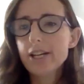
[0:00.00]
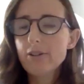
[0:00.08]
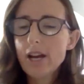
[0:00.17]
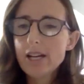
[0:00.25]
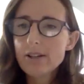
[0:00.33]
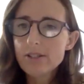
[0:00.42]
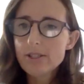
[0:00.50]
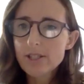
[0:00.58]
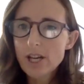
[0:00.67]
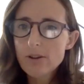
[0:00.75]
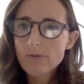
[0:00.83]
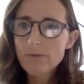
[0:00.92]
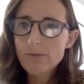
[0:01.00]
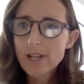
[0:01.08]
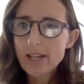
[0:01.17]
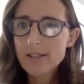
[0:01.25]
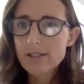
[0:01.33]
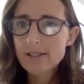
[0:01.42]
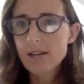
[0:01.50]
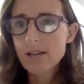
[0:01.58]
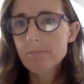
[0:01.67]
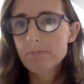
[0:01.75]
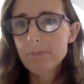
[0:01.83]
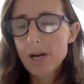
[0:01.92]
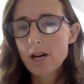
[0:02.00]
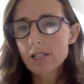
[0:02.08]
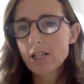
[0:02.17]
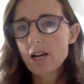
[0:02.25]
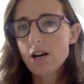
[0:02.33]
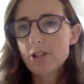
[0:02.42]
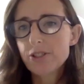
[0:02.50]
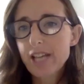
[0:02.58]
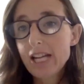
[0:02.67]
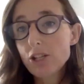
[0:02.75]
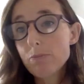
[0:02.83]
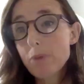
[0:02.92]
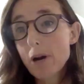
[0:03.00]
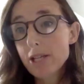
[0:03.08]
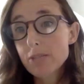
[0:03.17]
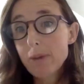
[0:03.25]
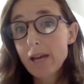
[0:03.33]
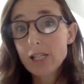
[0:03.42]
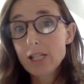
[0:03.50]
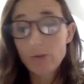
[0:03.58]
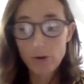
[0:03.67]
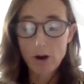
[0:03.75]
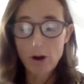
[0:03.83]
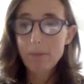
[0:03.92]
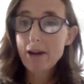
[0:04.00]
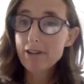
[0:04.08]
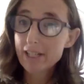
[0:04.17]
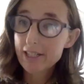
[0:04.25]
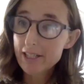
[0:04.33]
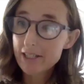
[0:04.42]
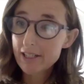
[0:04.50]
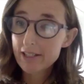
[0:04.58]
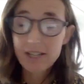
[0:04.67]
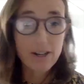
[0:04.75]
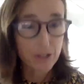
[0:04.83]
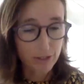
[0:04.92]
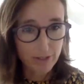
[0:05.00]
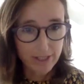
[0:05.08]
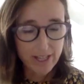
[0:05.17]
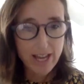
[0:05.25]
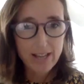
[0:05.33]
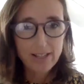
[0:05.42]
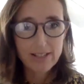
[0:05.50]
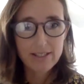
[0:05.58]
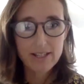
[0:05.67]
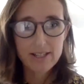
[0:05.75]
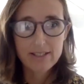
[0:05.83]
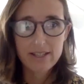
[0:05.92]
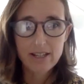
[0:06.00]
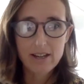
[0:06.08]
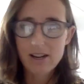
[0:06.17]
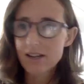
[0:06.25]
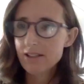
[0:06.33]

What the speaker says: great. So Vanessa Bard asks, can you buy in Spain if you are American? The answer is yes, isn't it, guys?